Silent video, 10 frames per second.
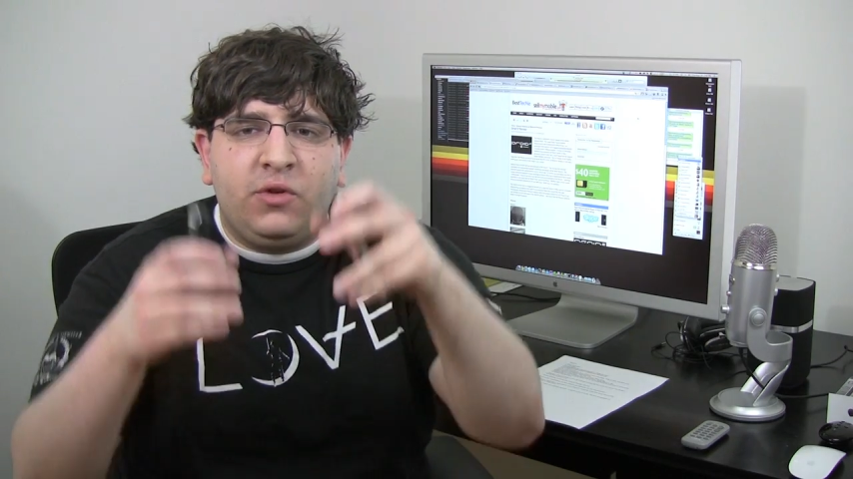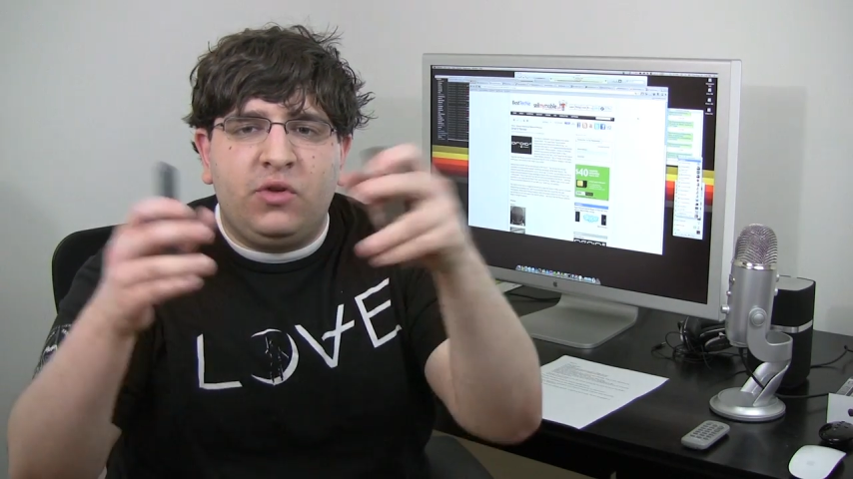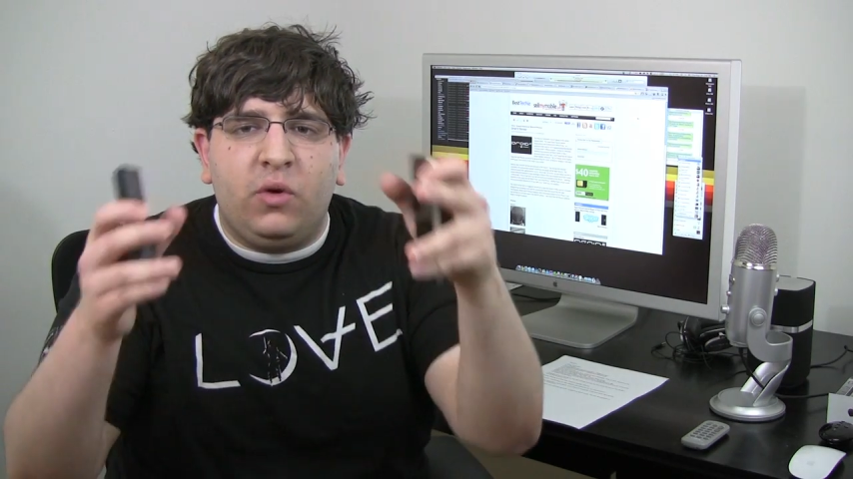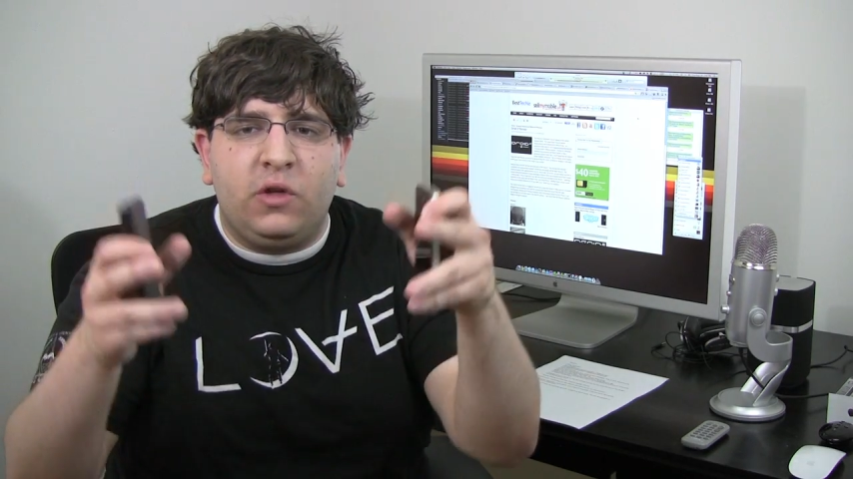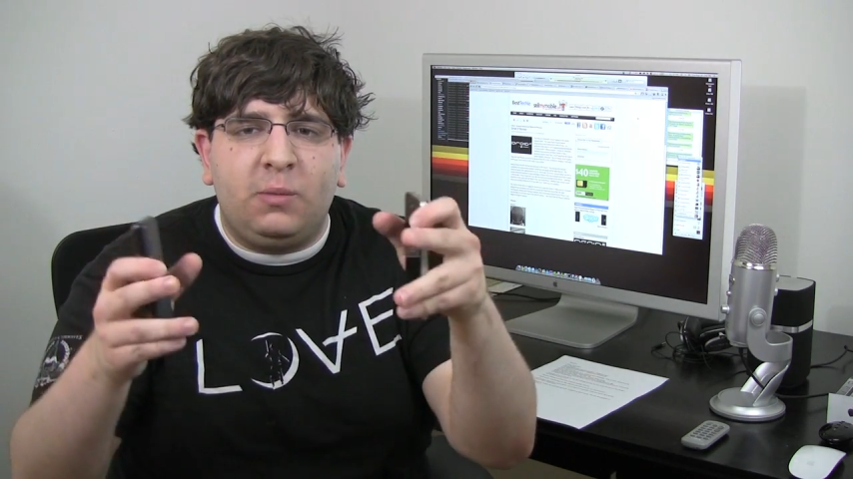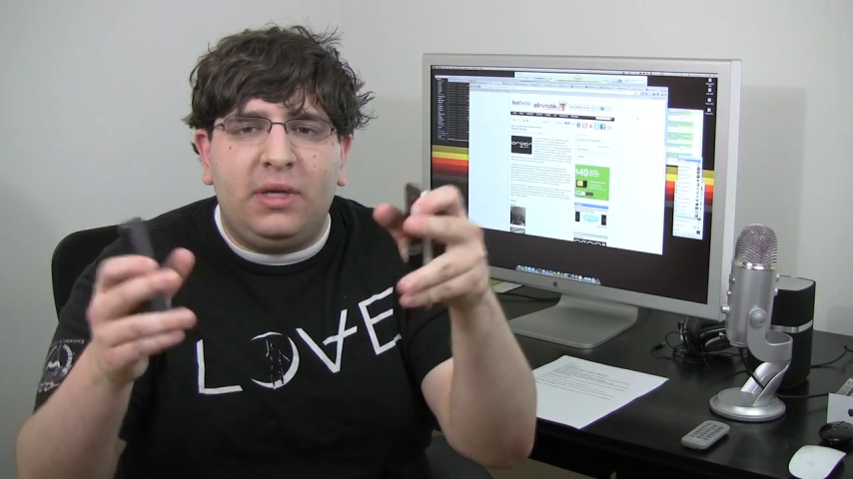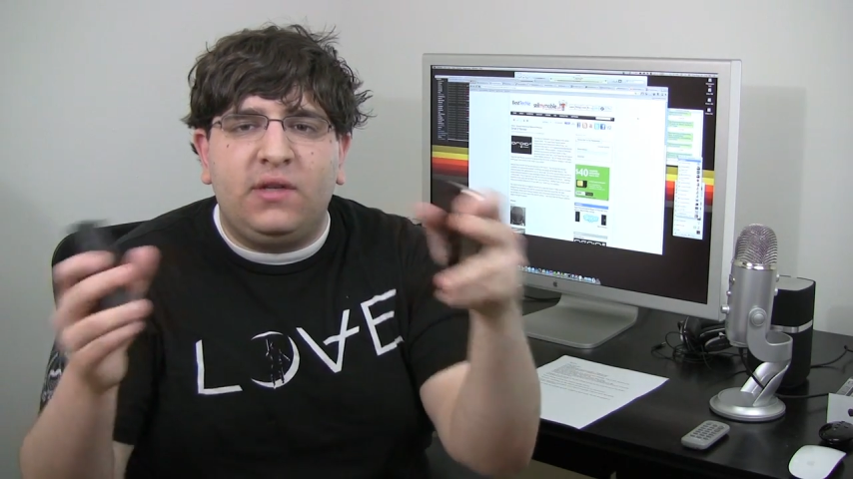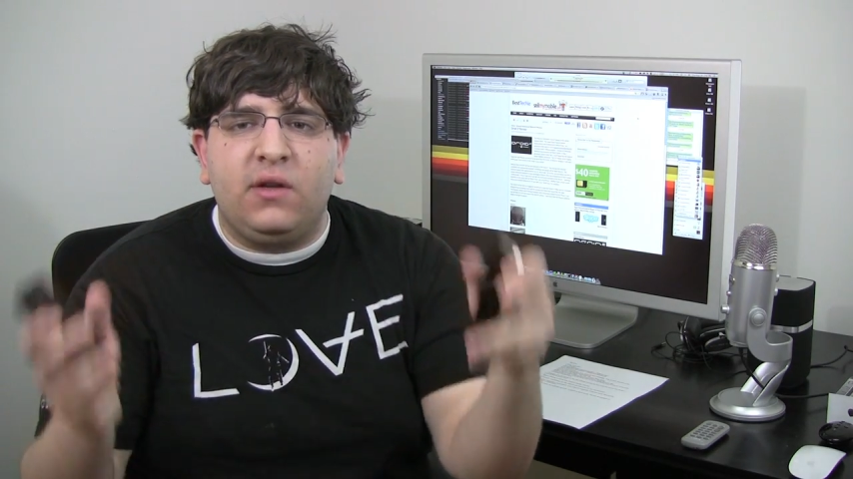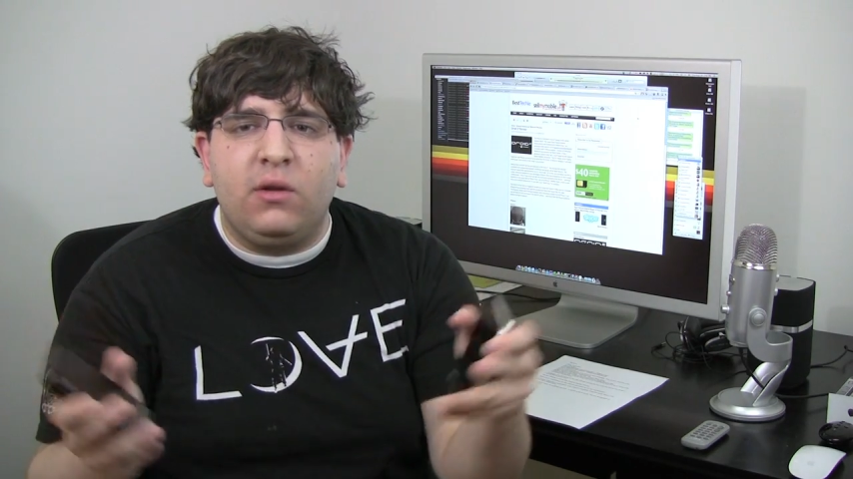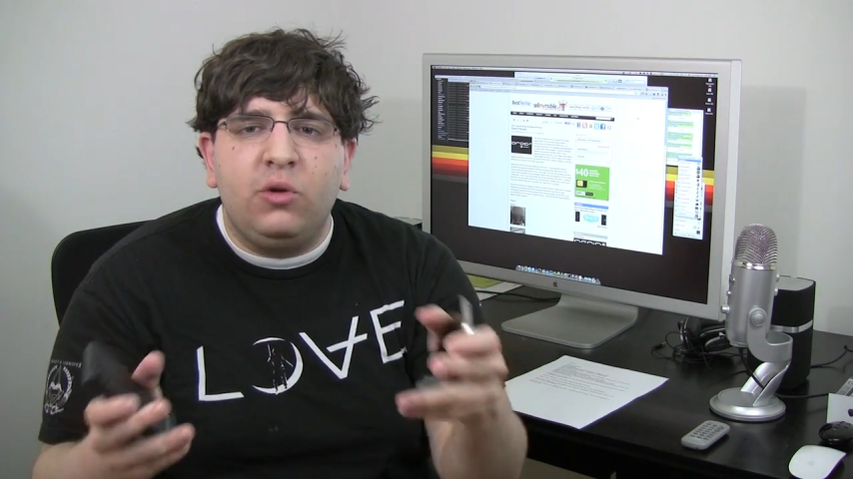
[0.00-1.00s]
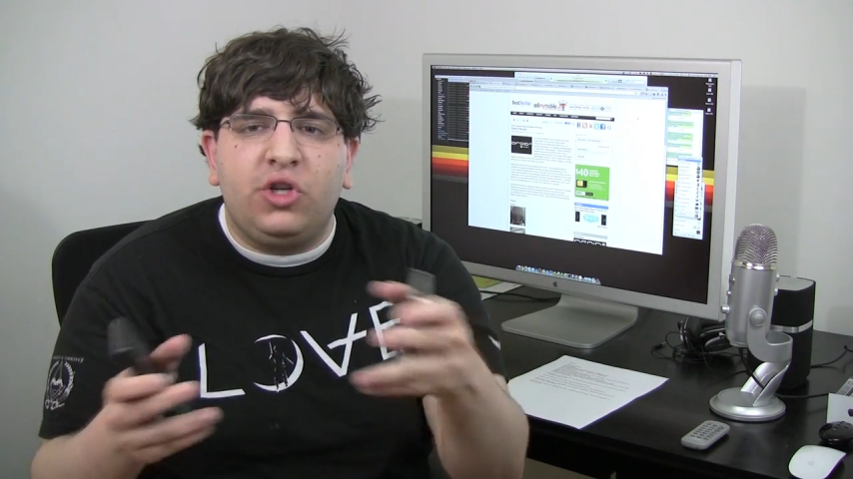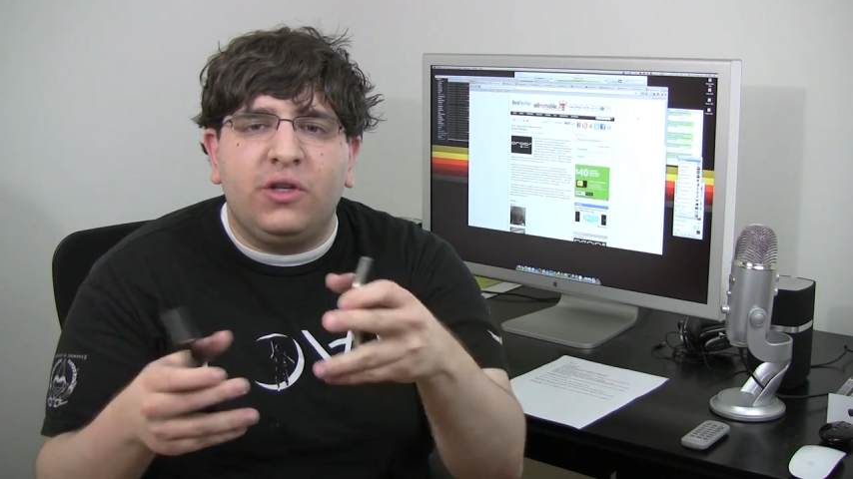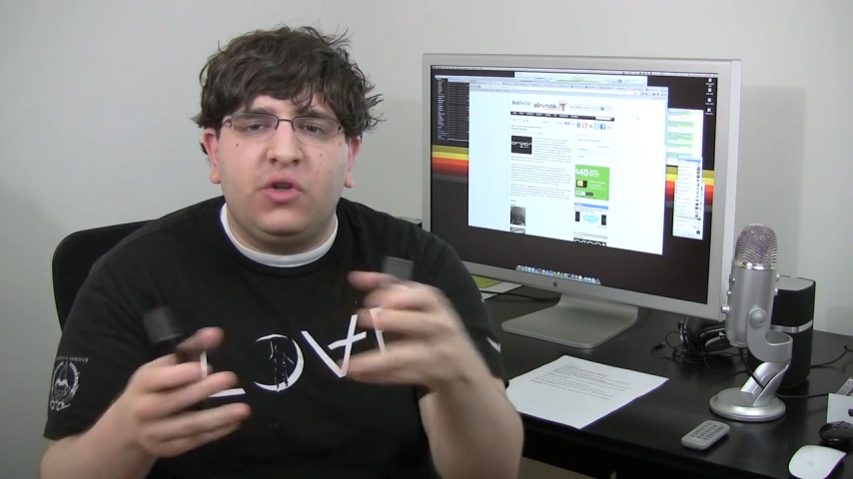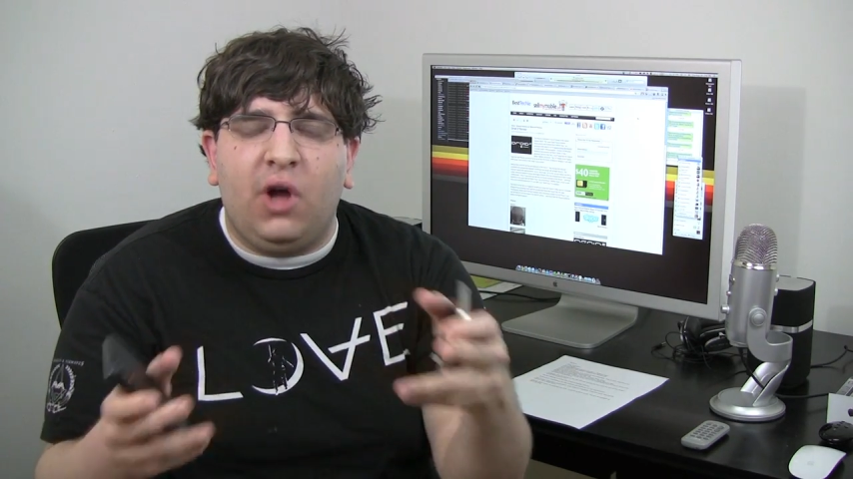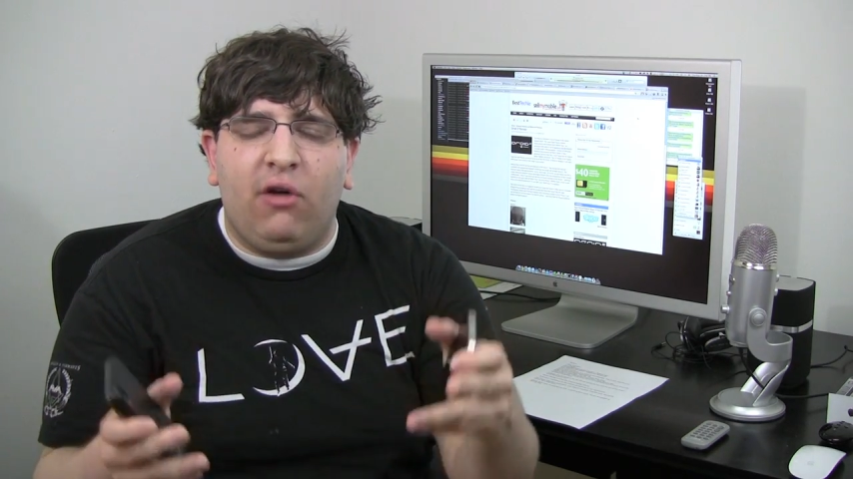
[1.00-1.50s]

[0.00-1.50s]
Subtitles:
so to speak, solution